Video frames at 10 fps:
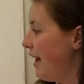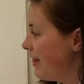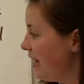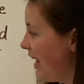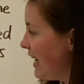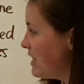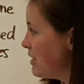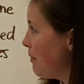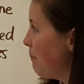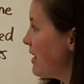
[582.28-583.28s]
The
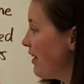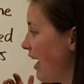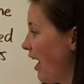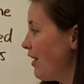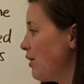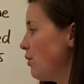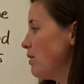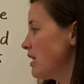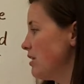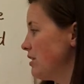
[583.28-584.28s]
next periodical
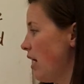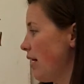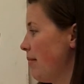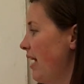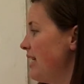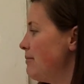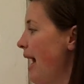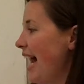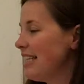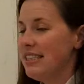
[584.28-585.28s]
we're going to talk about is
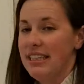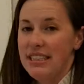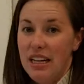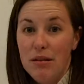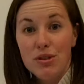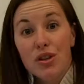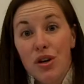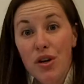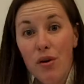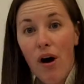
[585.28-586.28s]
magazines. And I'm
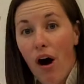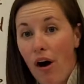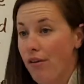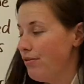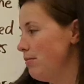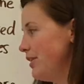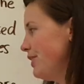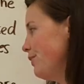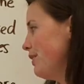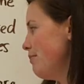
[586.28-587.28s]
sure you're all
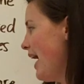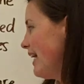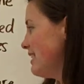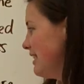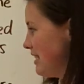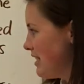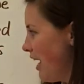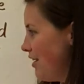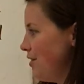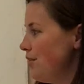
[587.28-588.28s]
familiar with magazines.
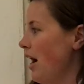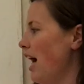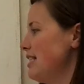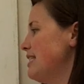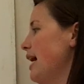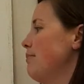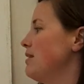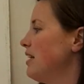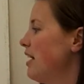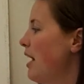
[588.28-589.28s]
Not a new
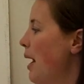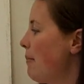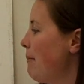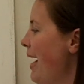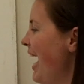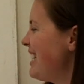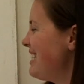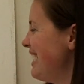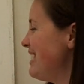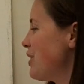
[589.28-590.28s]
concept. But
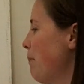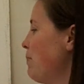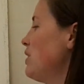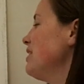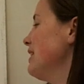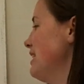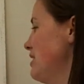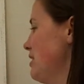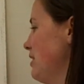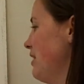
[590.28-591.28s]
magazines are
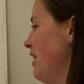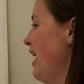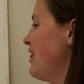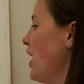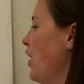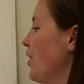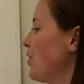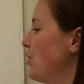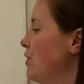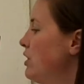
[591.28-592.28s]
booklets that
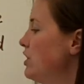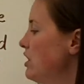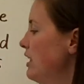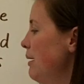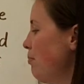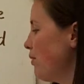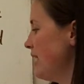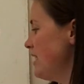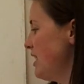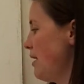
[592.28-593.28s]
are usually
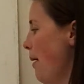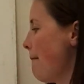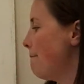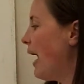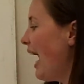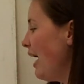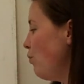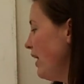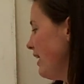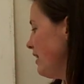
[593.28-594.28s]
printed
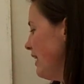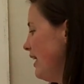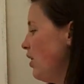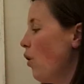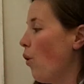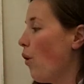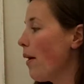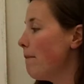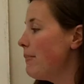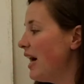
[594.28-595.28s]
bi-weekly
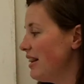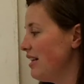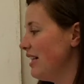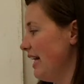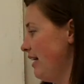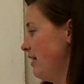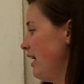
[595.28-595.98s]
or monthly.